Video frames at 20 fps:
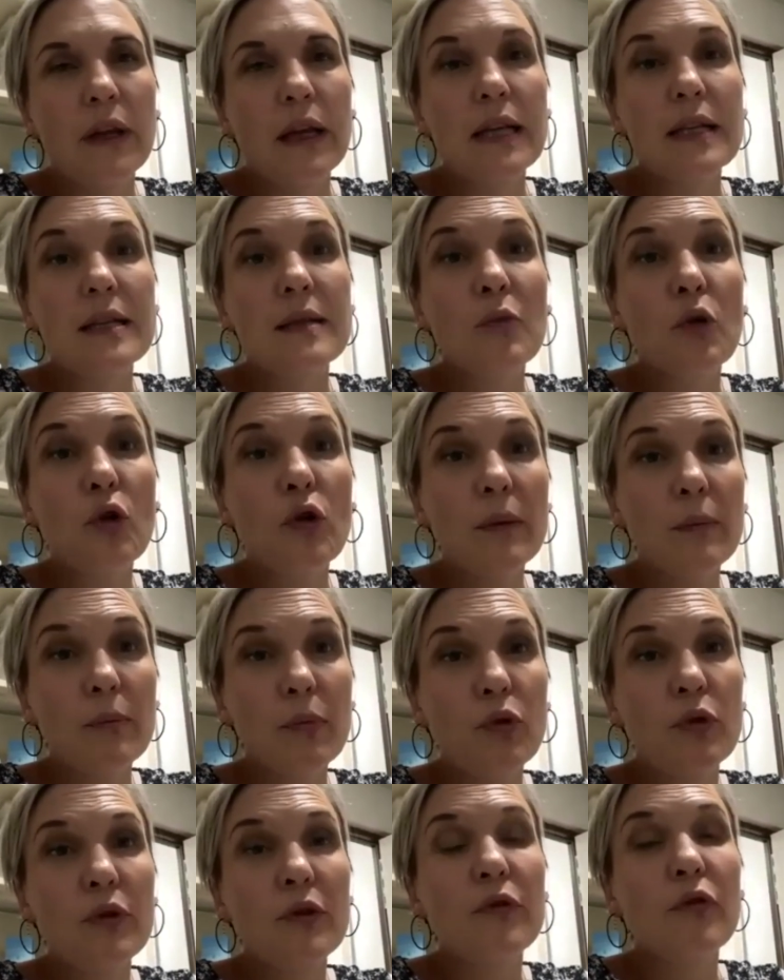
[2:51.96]
It's more
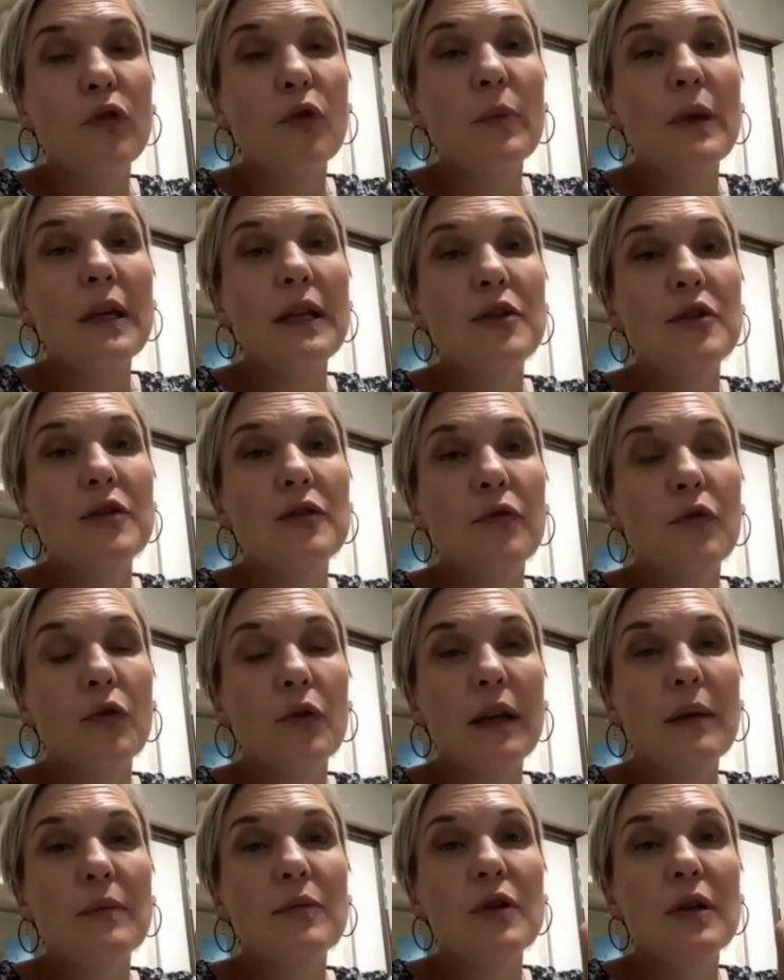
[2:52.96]
important for me for
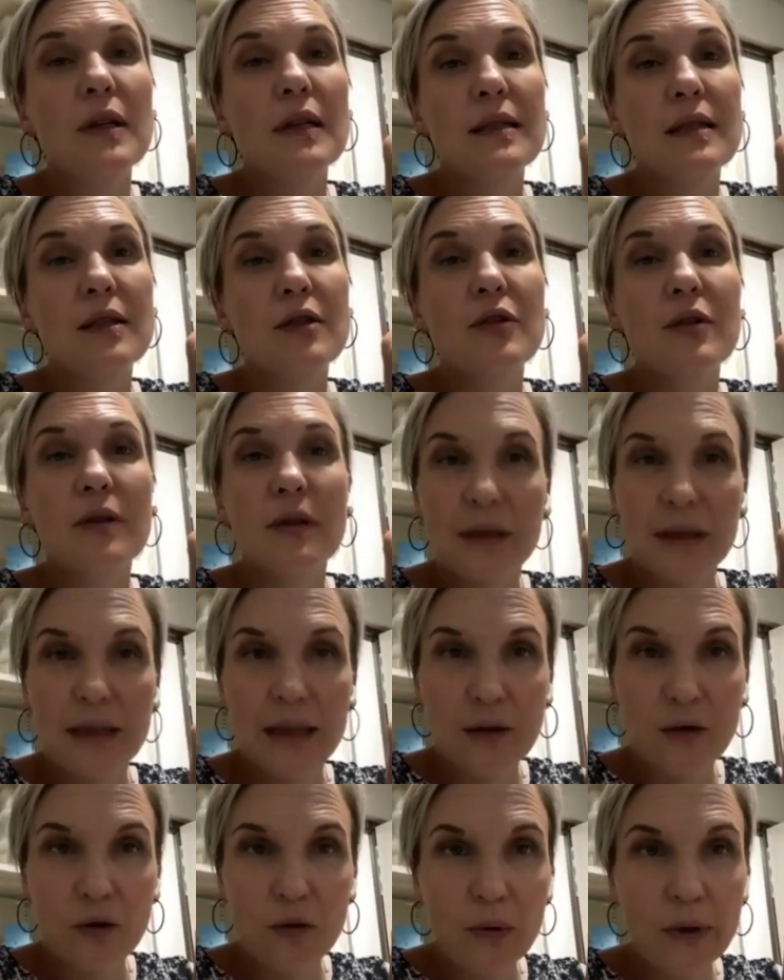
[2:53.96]
them to listen to the
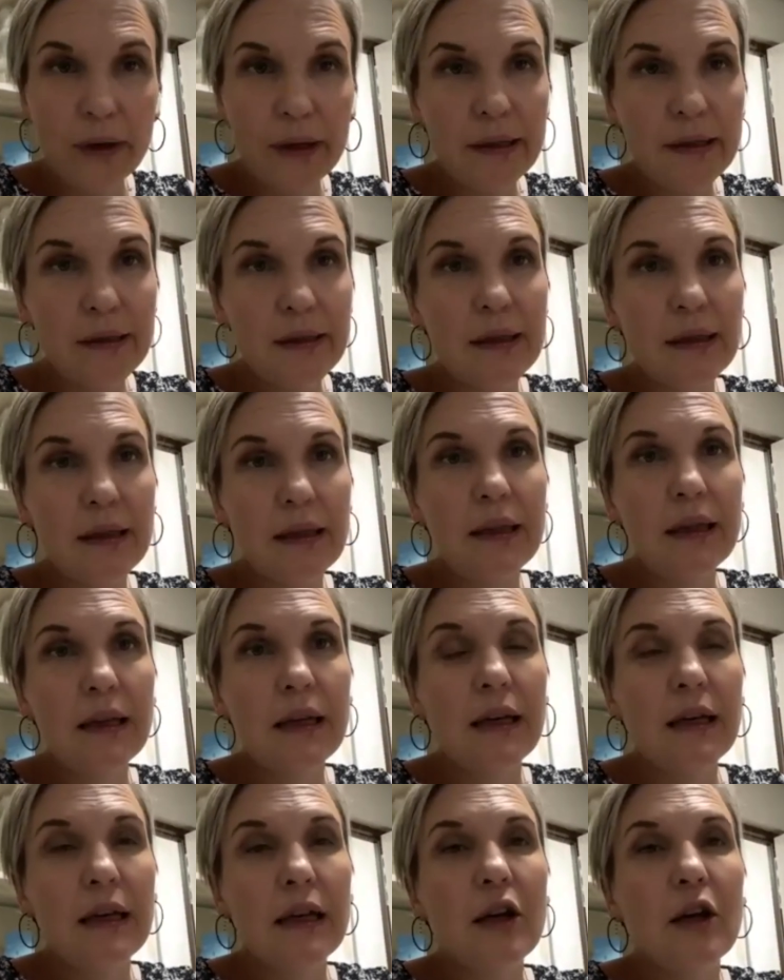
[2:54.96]
sound quality,
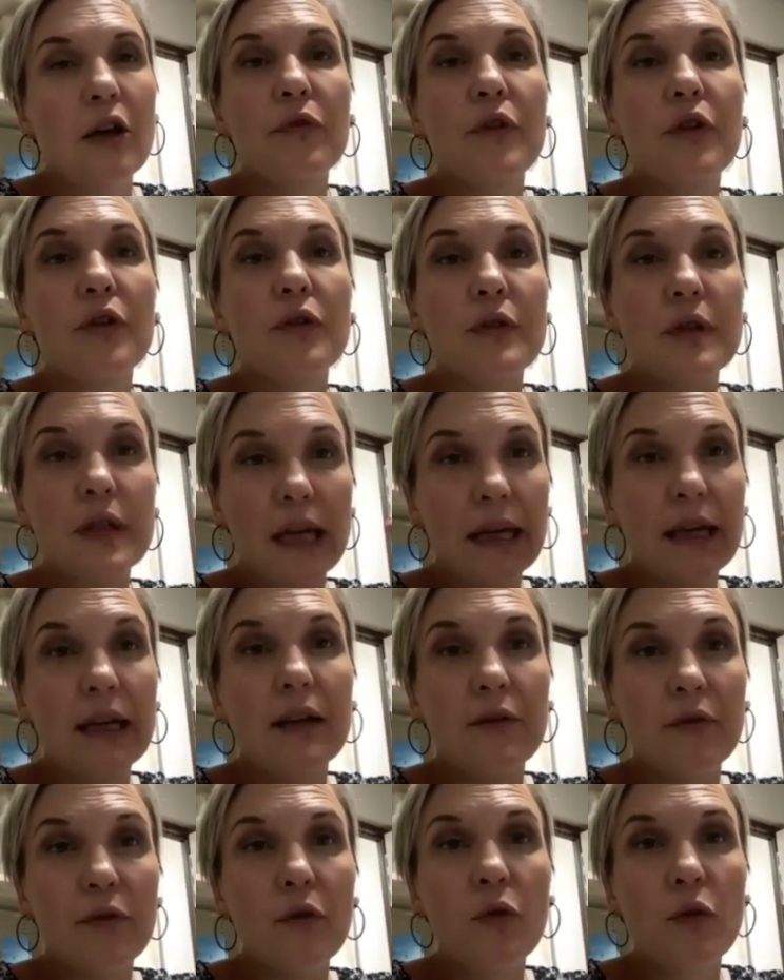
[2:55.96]
to take
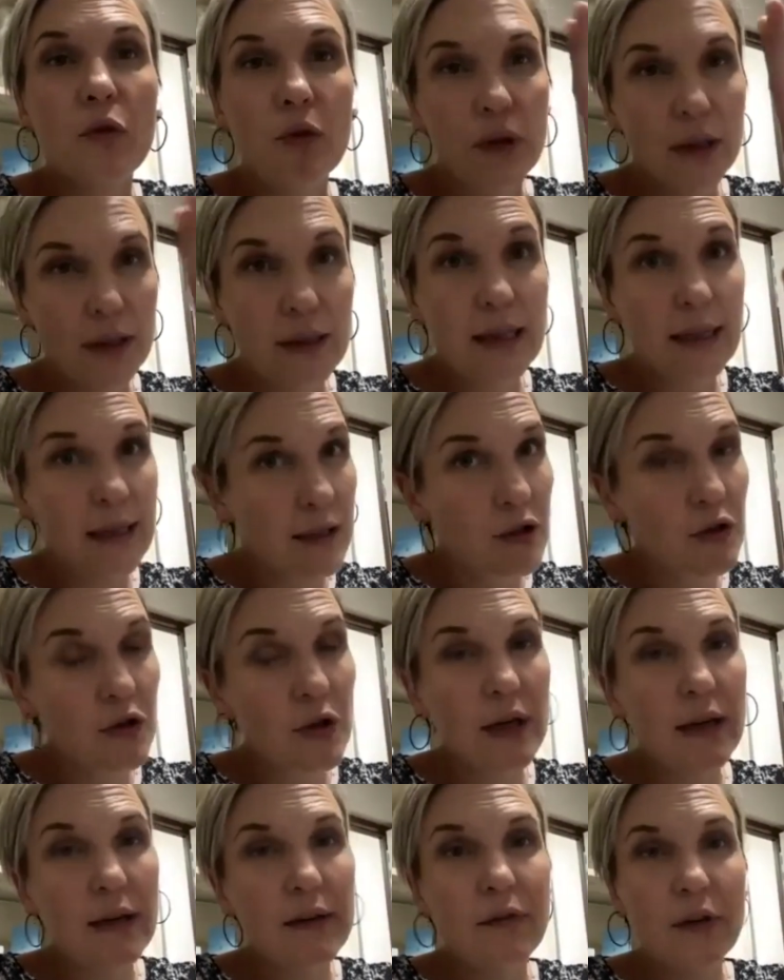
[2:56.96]
it for a test
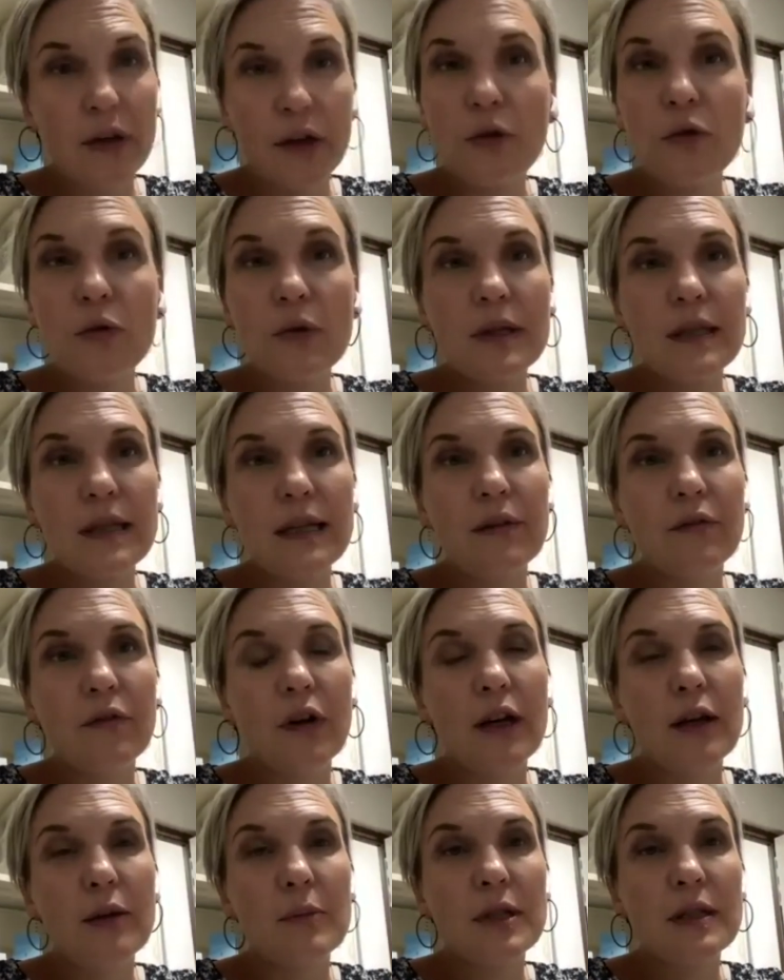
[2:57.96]
drive in noisy
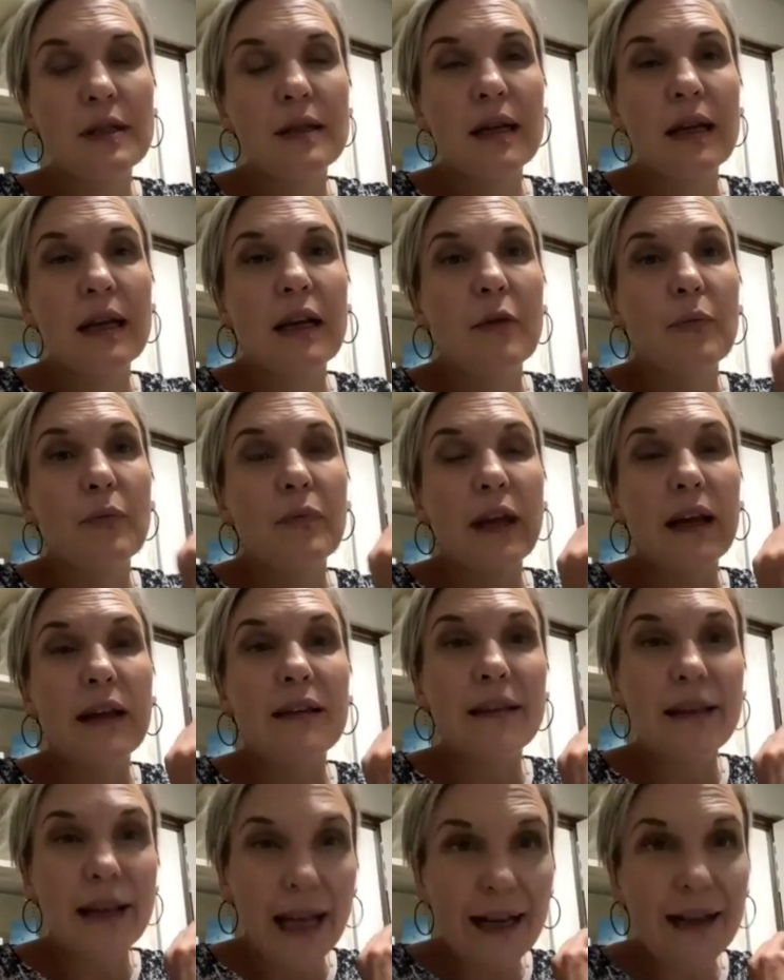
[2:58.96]
environments.
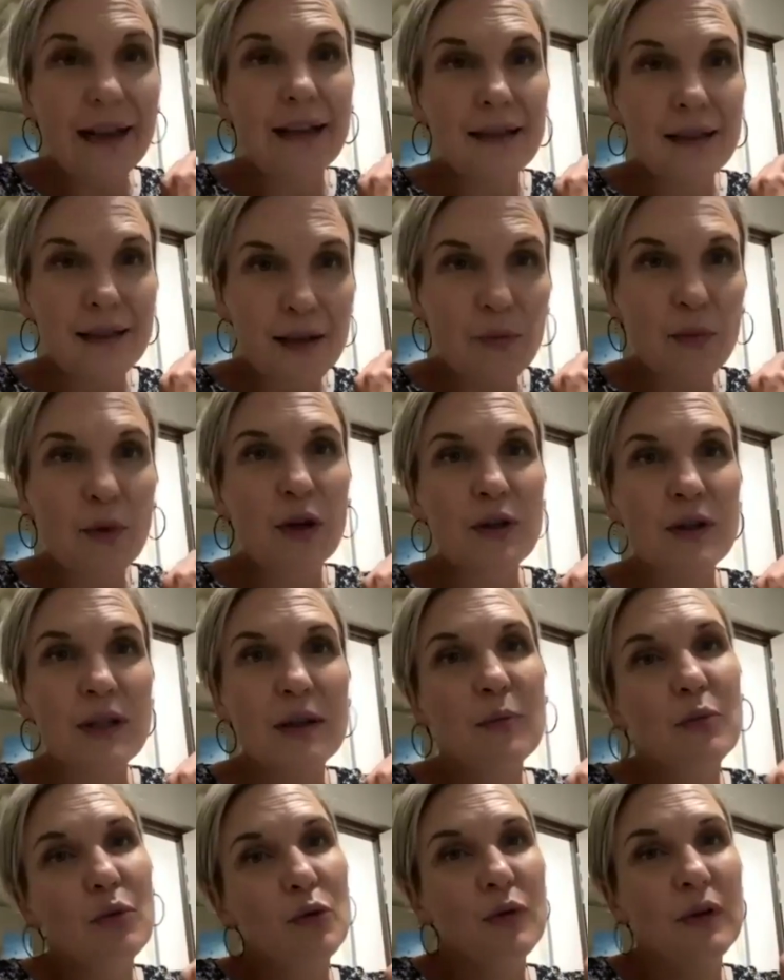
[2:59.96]
And that is the most
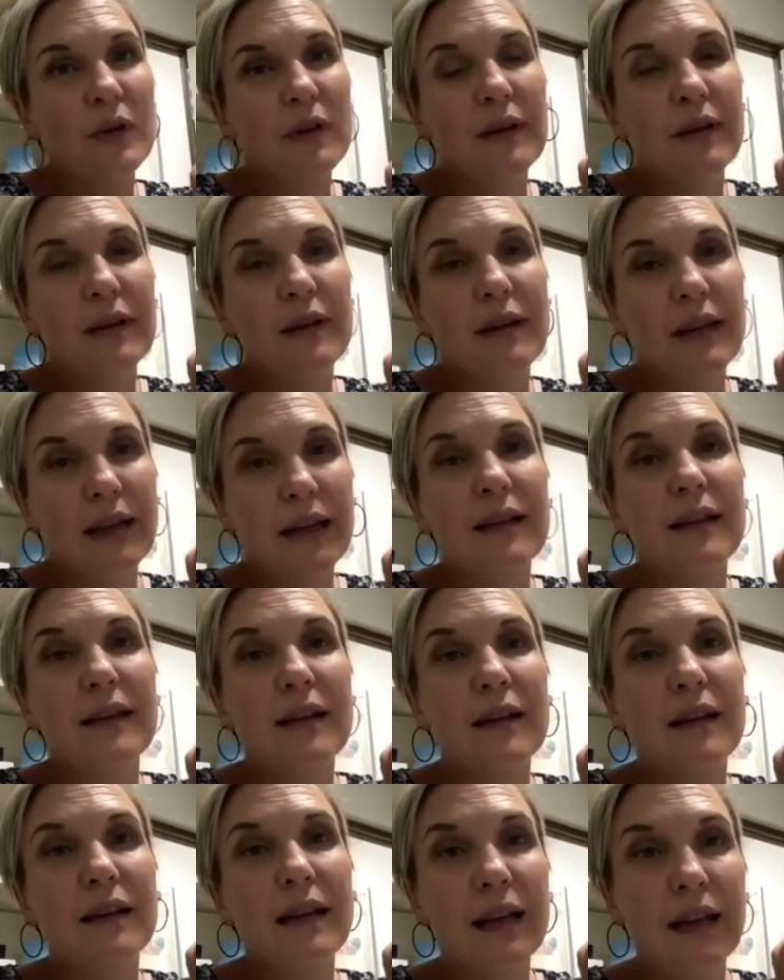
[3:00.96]
important thing
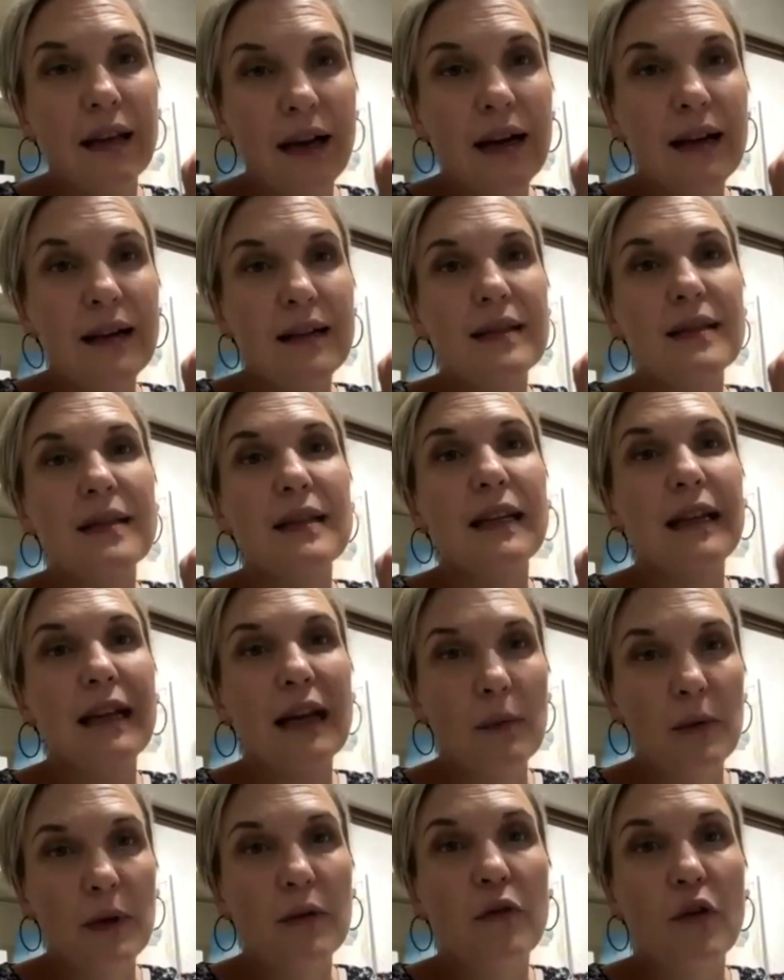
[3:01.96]
that I see
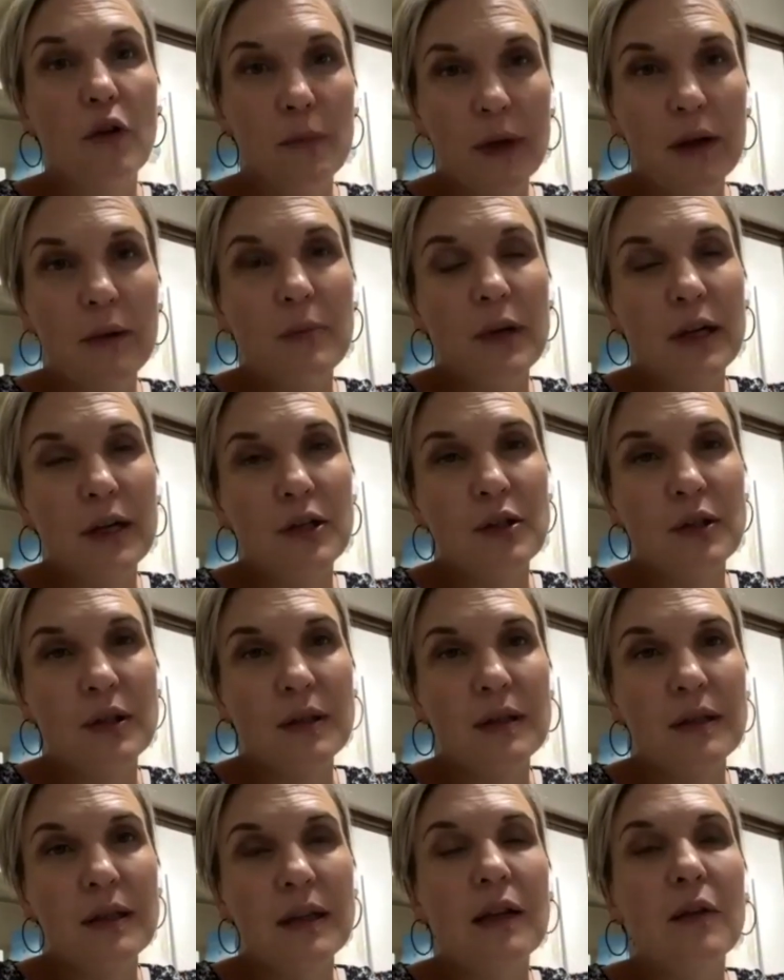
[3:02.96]
coming from my
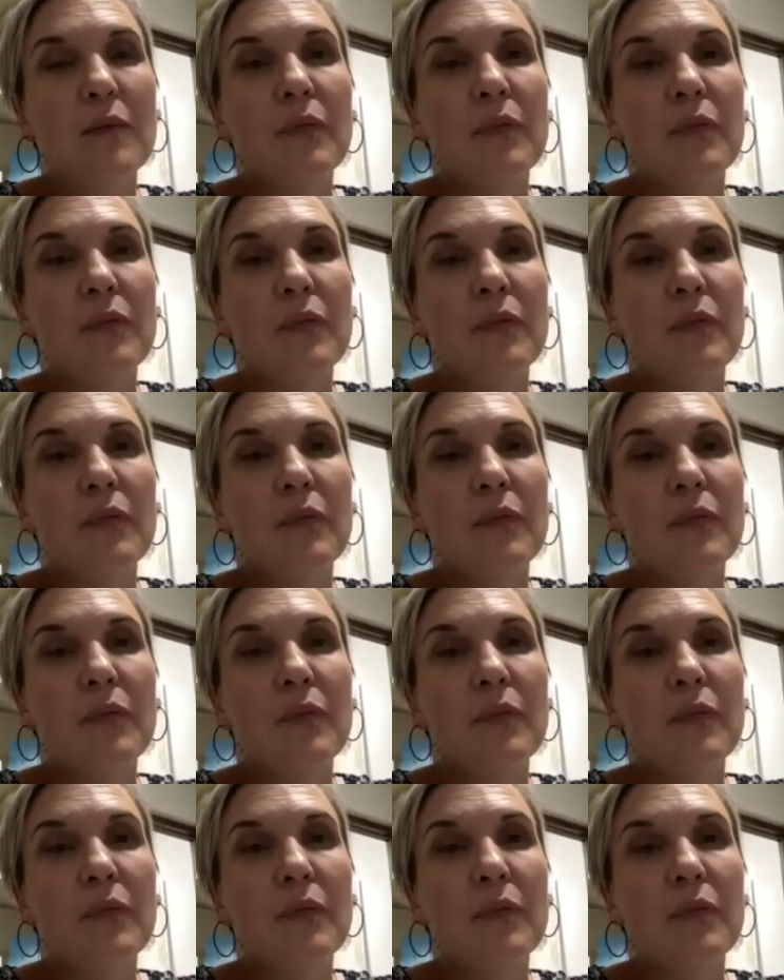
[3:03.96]
patients